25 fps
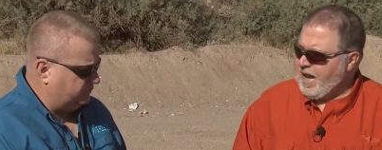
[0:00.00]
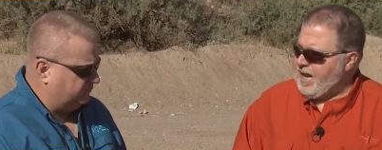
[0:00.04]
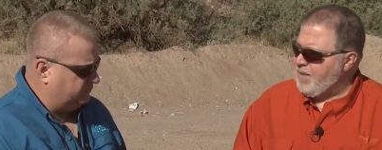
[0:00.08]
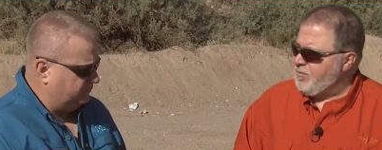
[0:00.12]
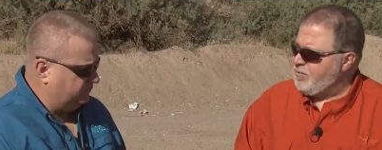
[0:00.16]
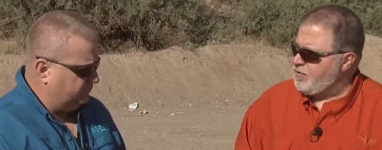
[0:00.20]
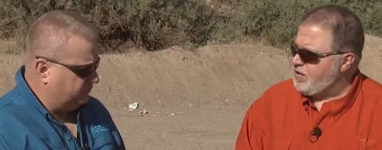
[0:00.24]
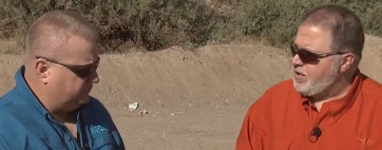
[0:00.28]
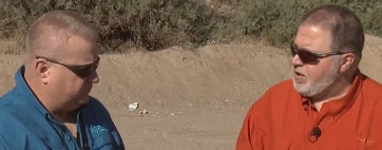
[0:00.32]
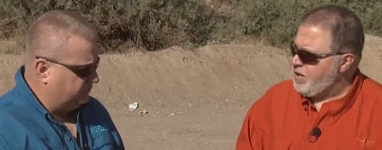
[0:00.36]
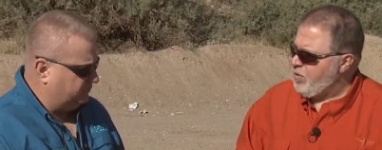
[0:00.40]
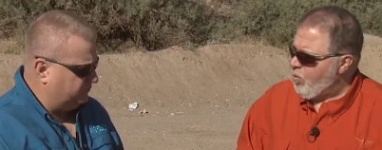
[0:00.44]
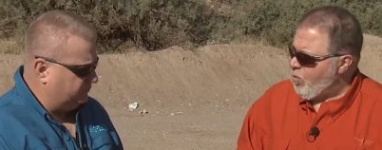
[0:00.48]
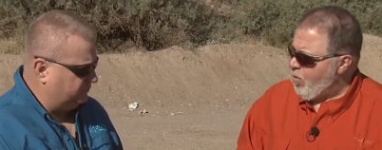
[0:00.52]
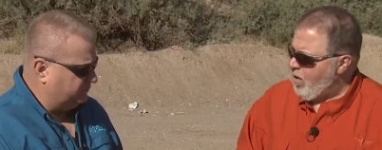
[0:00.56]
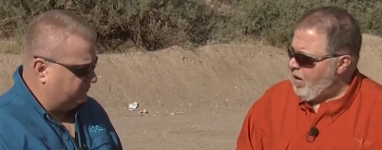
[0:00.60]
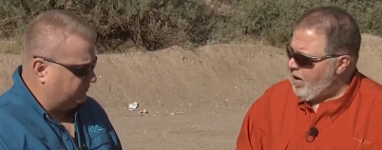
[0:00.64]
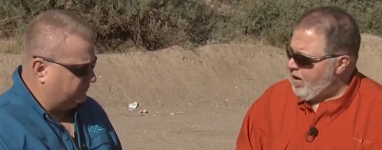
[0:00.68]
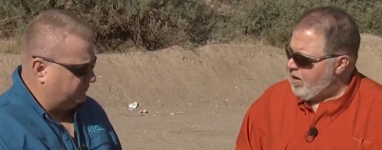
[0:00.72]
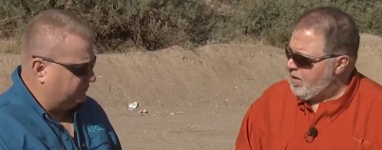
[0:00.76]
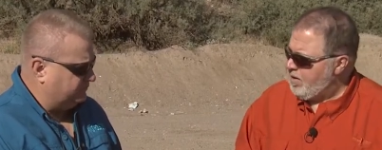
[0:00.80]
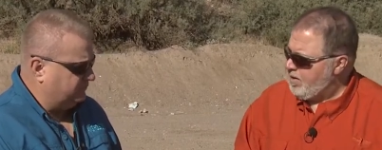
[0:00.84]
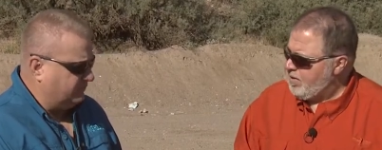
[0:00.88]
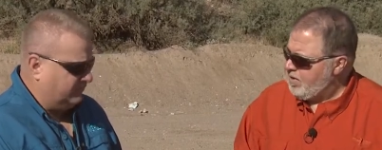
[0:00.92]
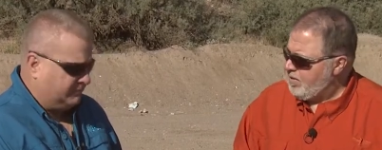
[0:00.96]

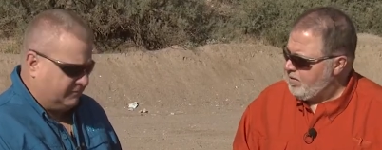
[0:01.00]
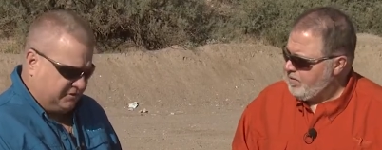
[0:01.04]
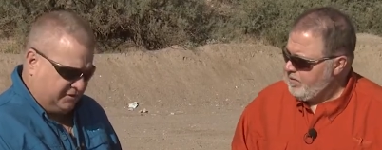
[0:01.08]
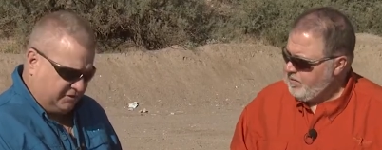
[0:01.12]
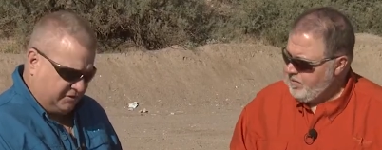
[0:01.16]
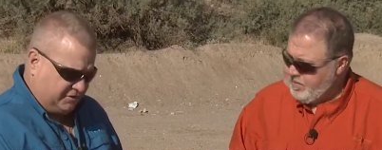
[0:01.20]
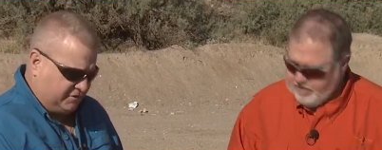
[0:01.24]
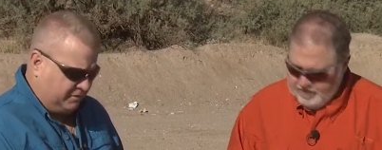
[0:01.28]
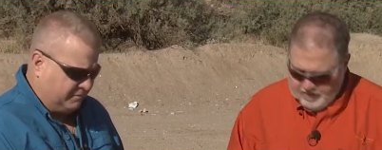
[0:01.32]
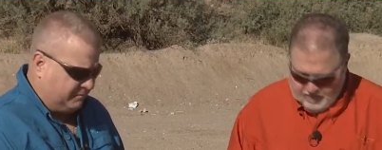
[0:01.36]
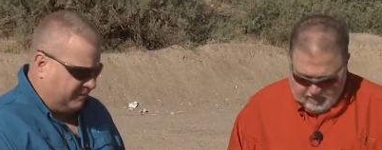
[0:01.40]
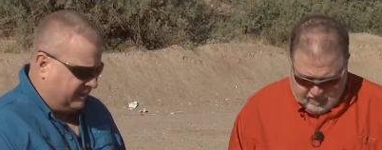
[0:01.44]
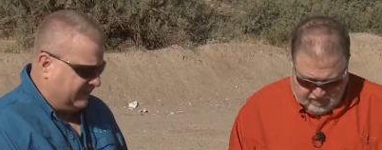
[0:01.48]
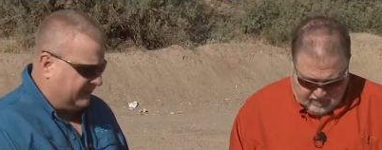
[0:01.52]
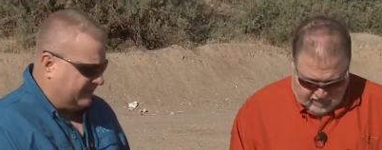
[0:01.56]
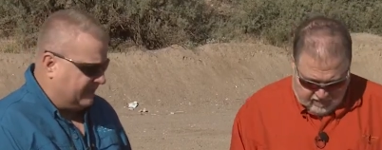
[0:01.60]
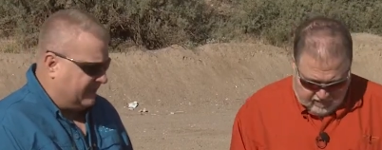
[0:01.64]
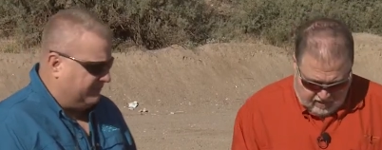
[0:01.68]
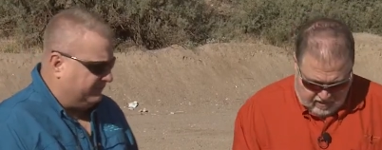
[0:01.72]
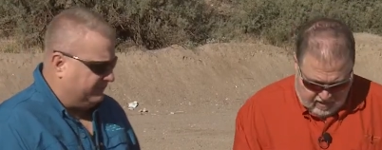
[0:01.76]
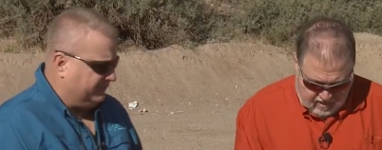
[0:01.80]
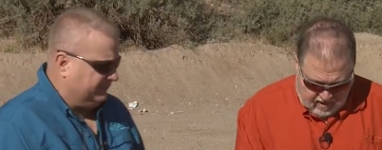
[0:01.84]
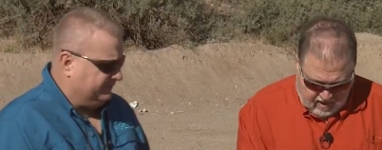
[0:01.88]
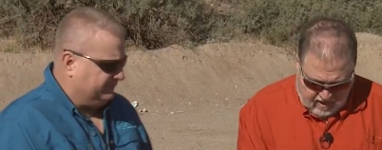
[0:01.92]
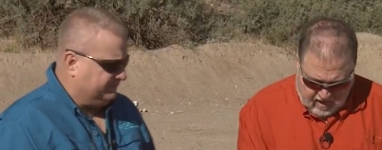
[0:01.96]
Speaker 1: MC1.
Speaker 2: Sure do make
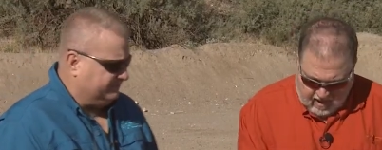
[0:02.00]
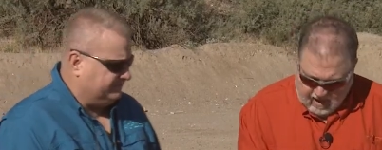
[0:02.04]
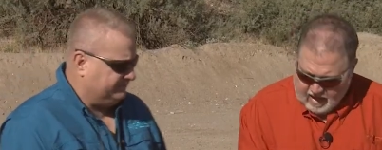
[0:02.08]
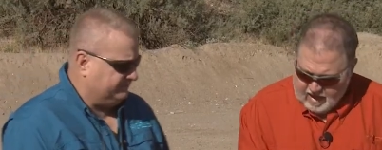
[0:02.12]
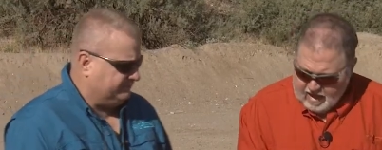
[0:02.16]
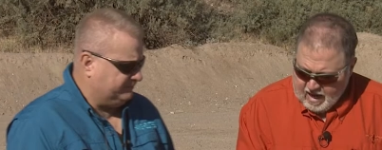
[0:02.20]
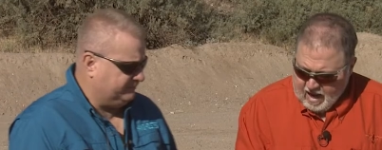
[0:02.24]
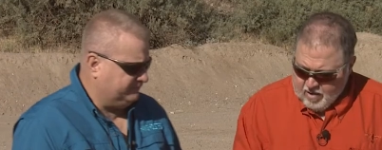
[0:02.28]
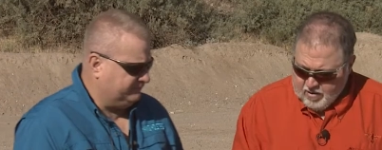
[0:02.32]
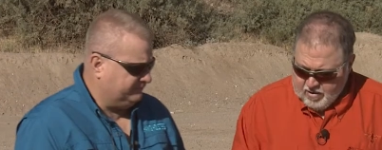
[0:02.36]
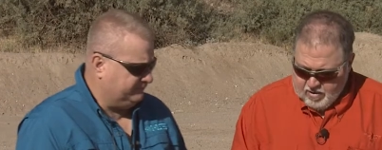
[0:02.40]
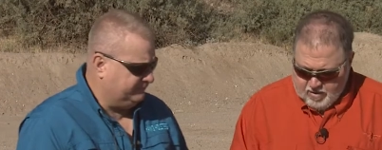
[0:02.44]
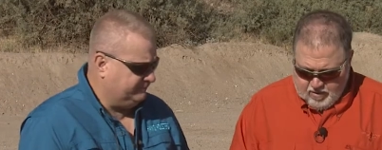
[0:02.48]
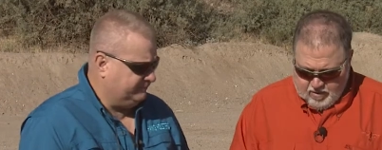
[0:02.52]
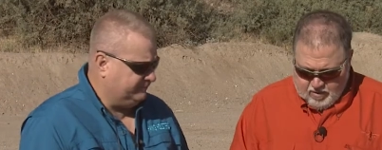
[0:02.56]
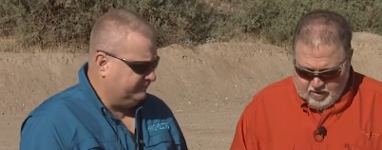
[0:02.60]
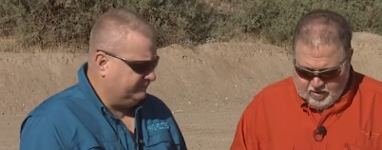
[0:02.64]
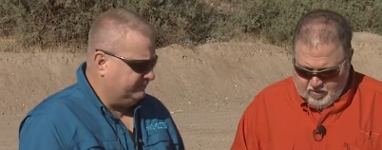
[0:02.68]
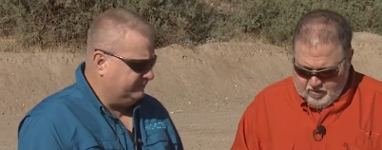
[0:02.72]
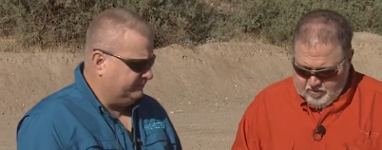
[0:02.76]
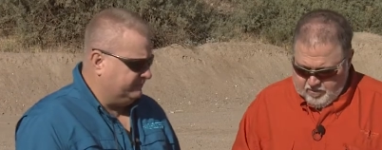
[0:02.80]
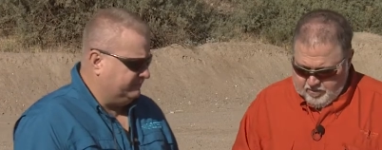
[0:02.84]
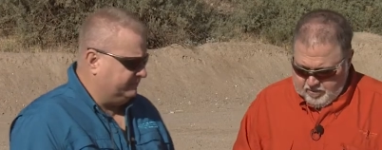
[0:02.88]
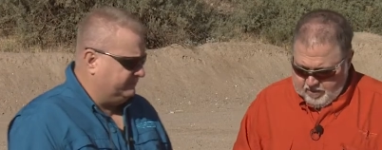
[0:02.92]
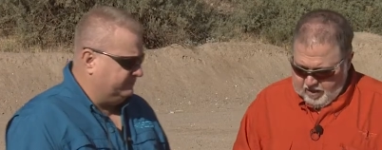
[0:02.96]
that one.
Speaker 1: And now you're
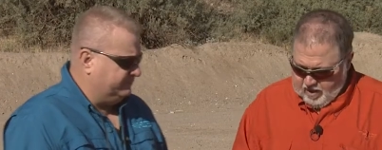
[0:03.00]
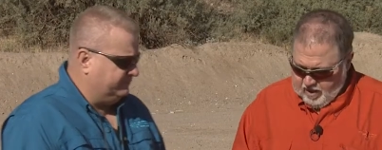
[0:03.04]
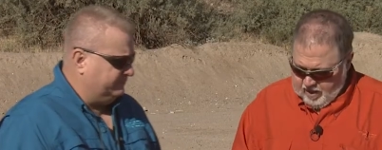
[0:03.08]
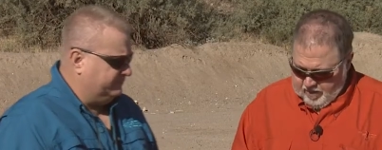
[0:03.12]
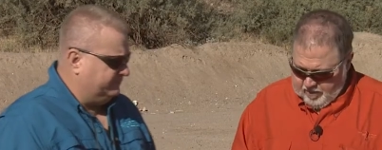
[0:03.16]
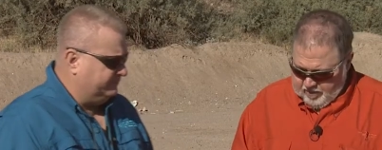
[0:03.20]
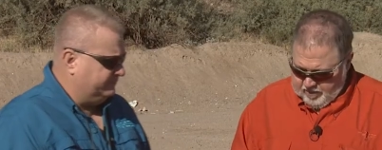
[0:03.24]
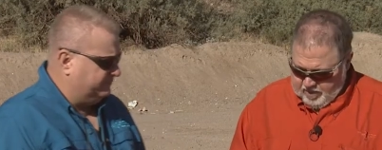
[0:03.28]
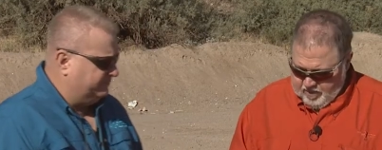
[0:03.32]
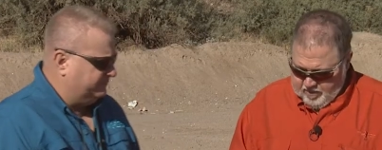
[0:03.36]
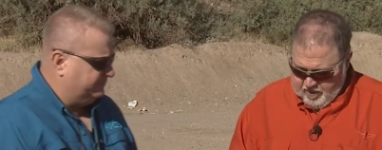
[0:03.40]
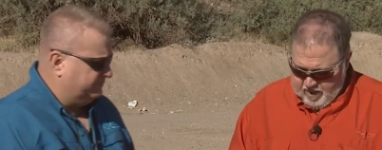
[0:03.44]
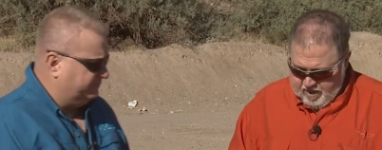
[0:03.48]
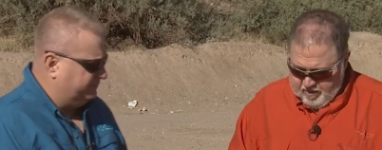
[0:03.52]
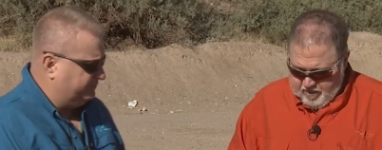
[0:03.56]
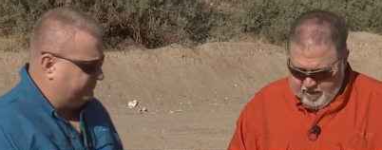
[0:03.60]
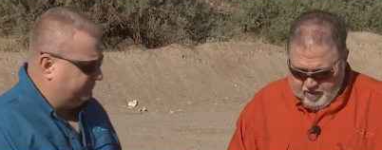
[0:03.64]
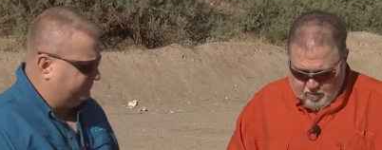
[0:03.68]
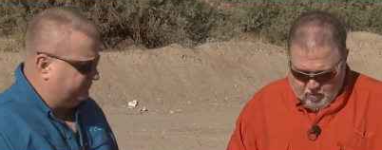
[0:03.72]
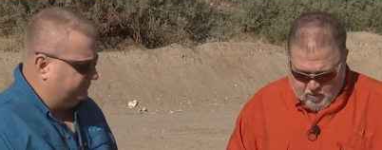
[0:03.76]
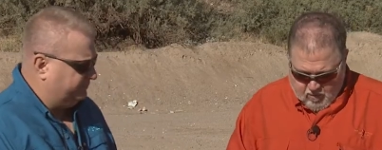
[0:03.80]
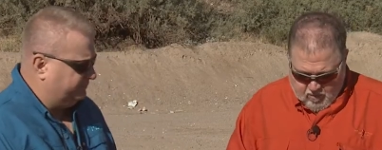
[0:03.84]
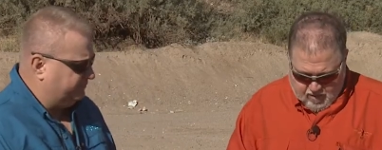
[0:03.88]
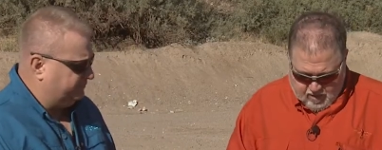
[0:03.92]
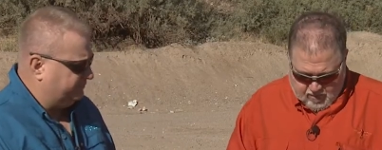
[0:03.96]
gonna, you made
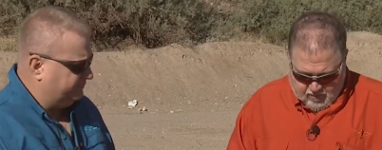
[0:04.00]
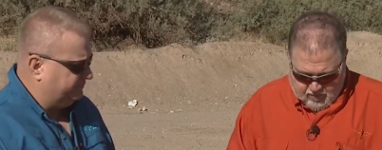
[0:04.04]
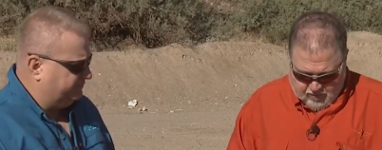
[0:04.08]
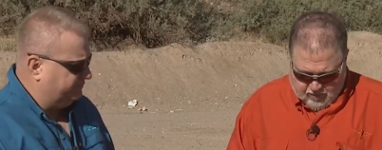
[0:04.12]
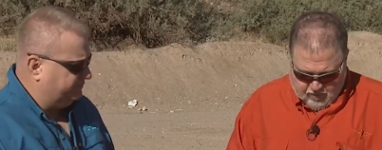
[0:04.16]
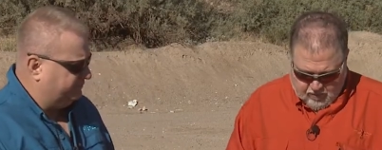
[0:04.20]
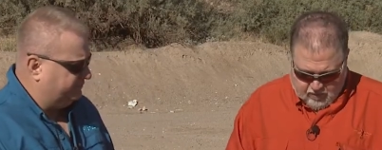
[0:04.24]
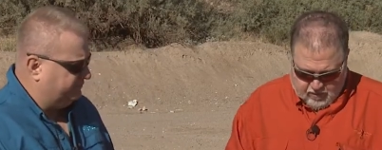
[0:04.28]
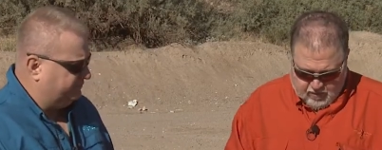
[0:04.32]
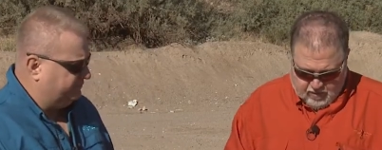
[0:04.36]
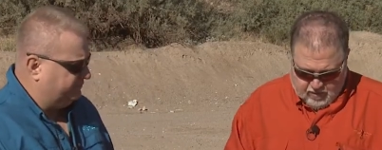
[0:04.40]
me one for